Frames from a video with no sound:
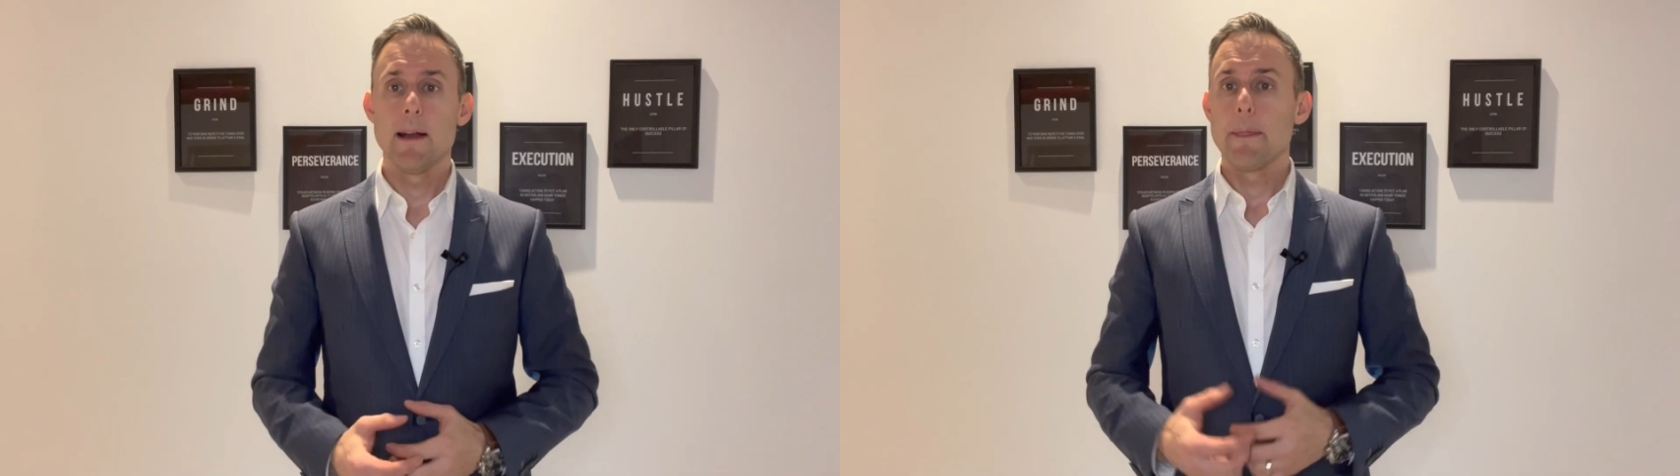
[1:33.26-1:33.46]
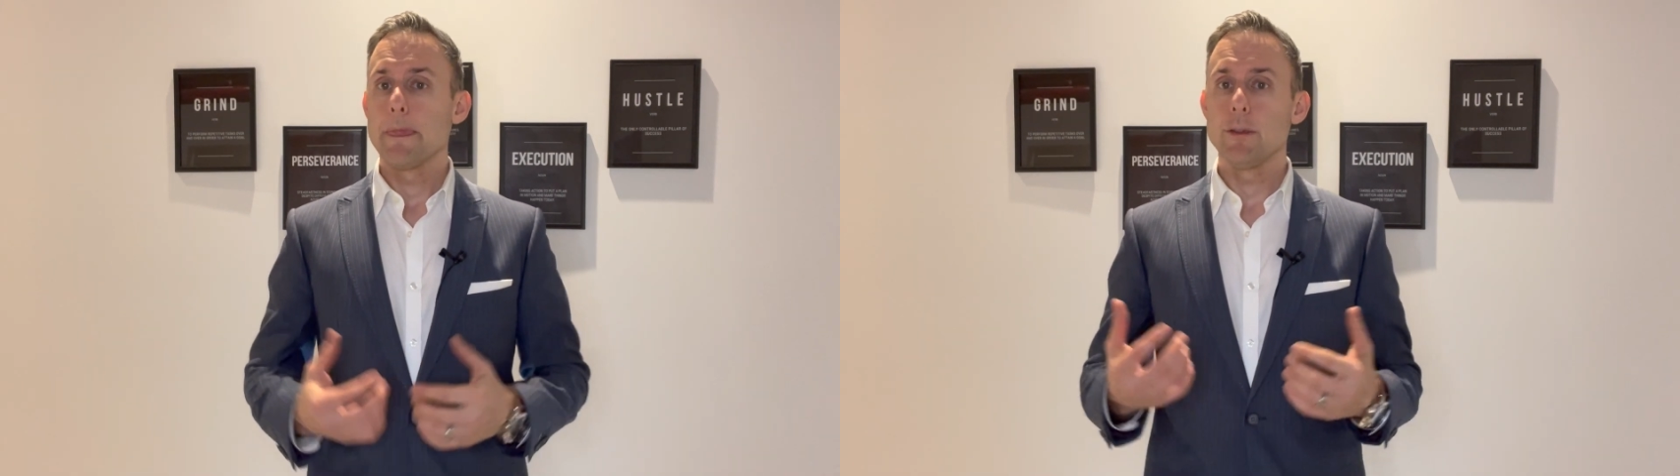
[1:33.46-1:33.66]

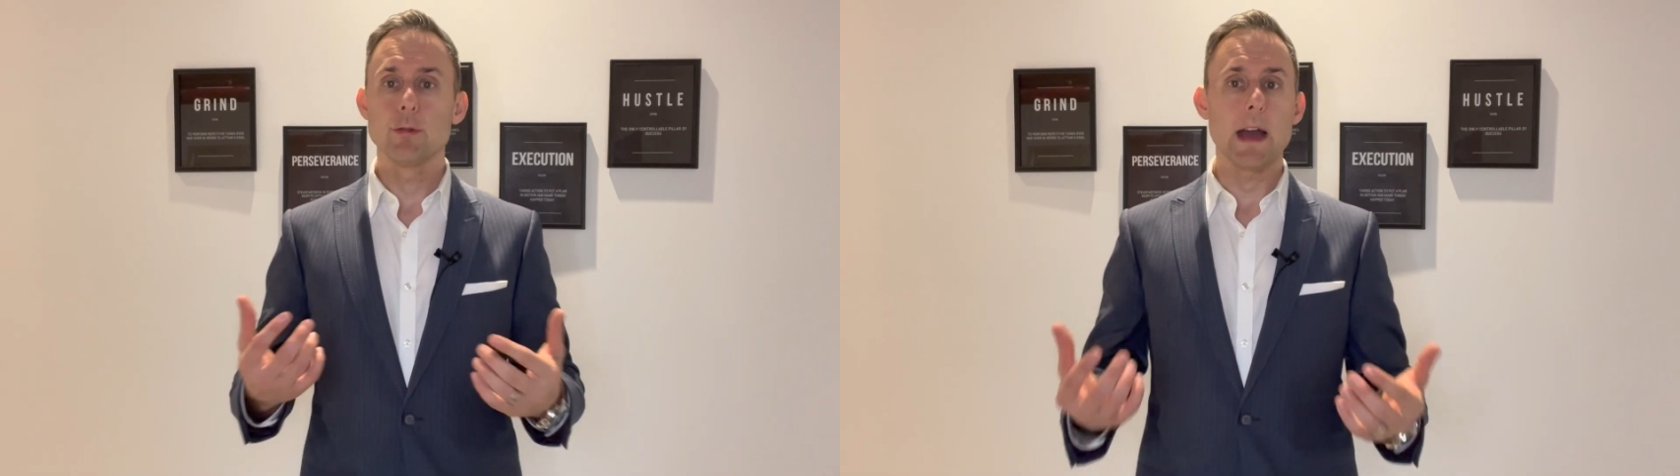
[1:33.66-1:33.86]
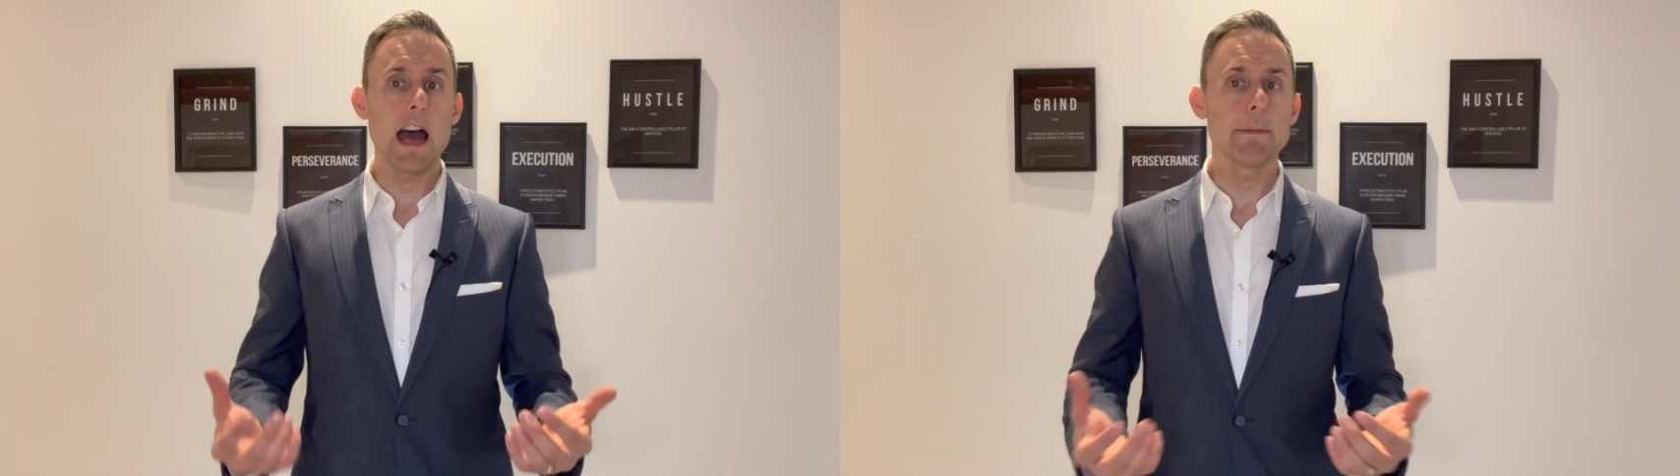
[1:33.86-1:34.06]
You've
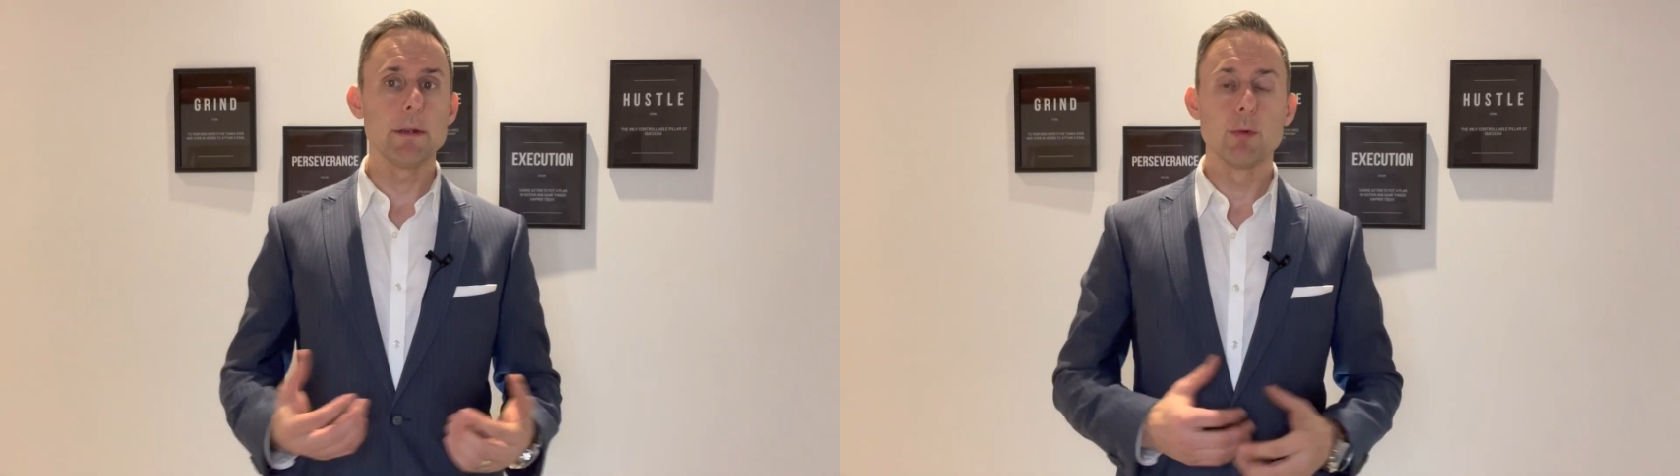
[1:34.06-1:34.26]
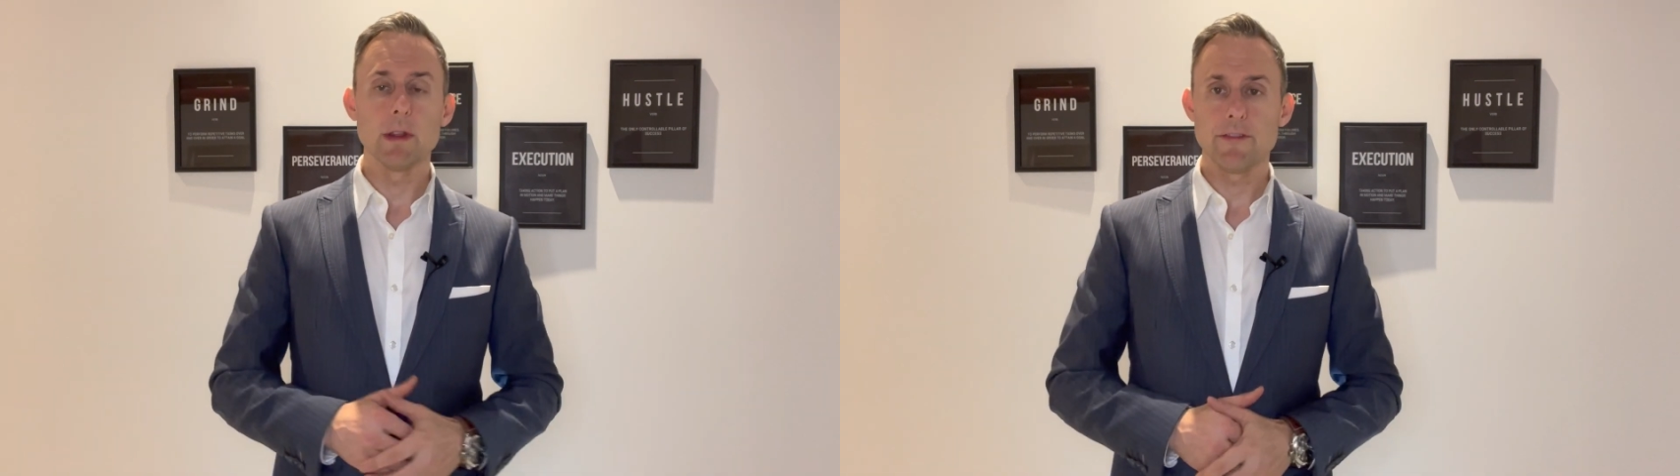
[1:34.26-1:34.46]
got to be
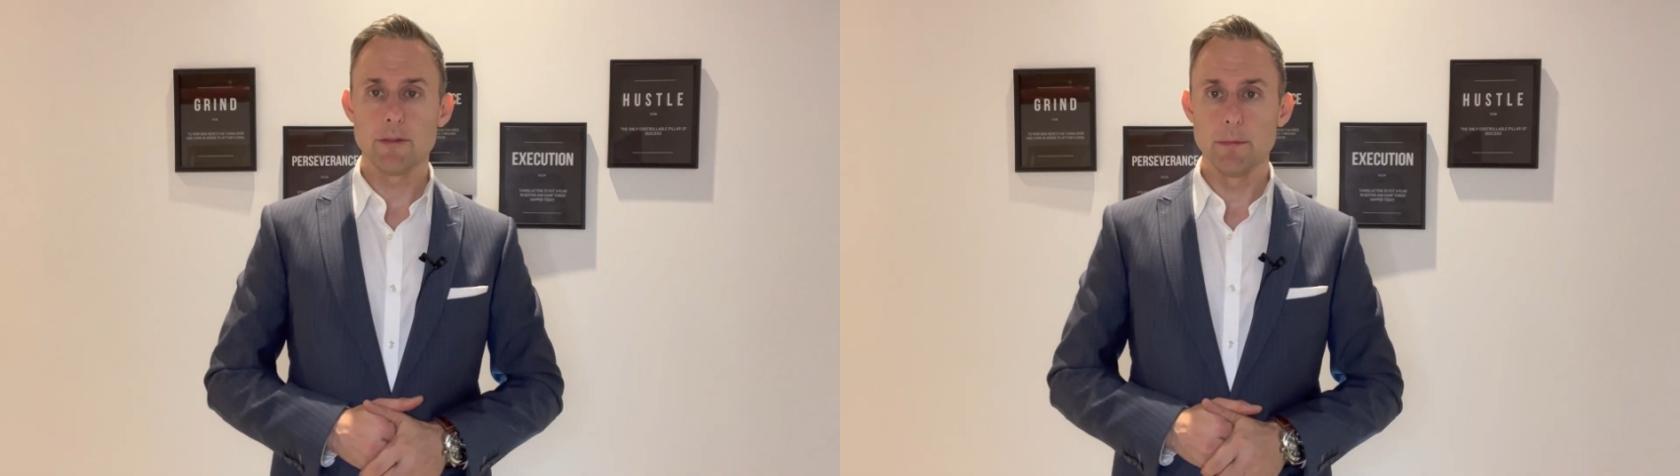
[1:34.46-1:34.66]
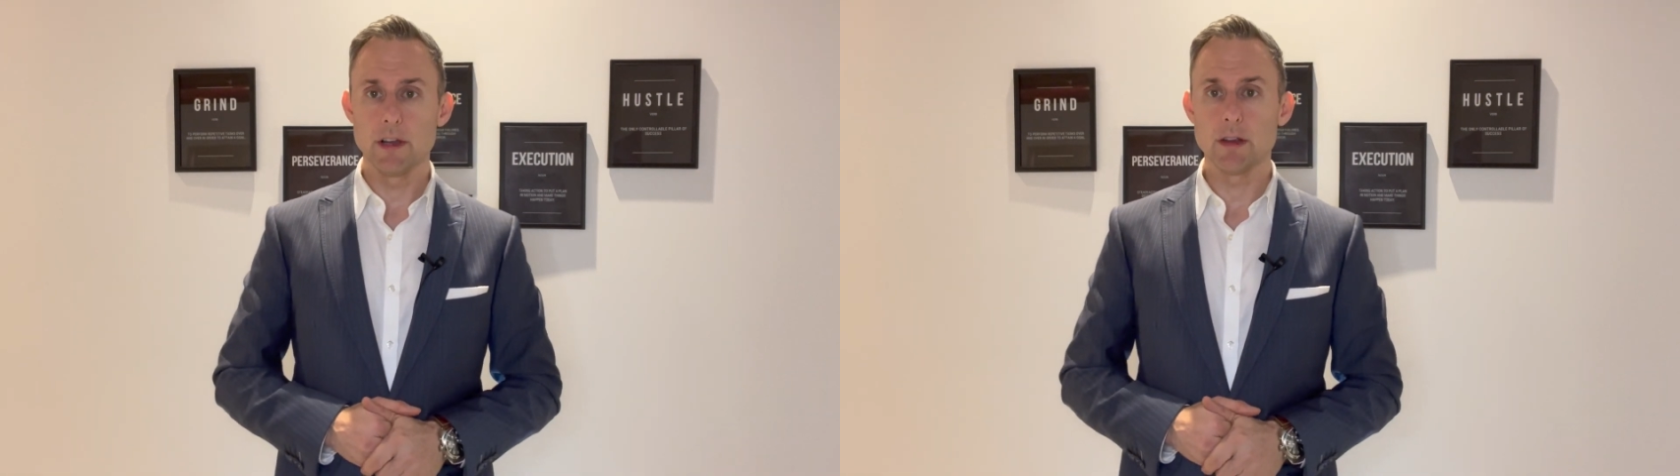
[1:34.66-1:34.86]
really
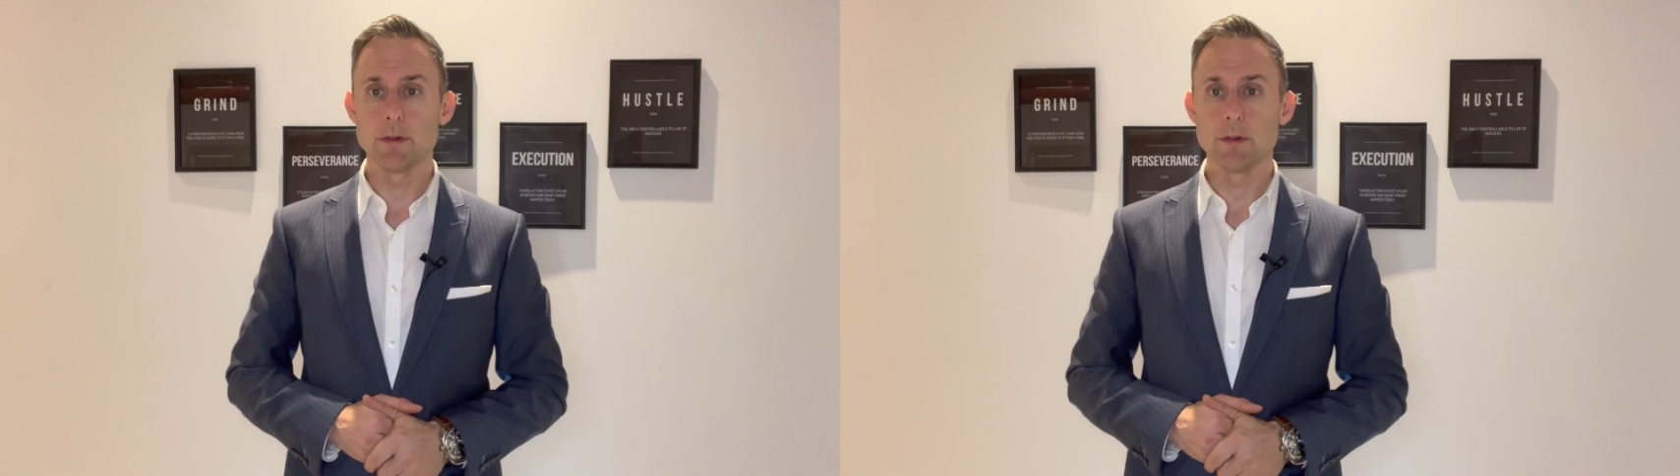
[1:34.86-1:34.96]
familiar